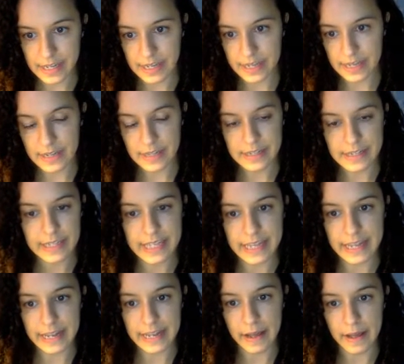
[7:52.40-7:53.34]
to
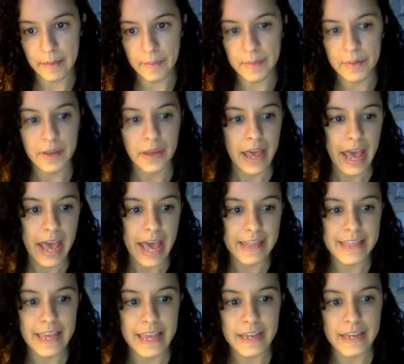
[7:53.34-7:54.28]
GitHub,
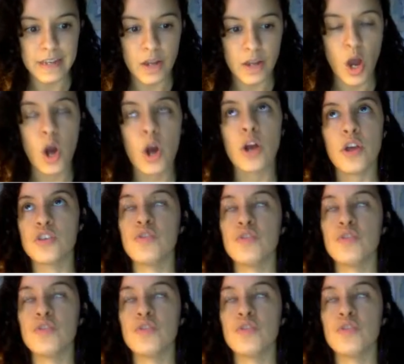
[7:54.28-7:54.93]
and then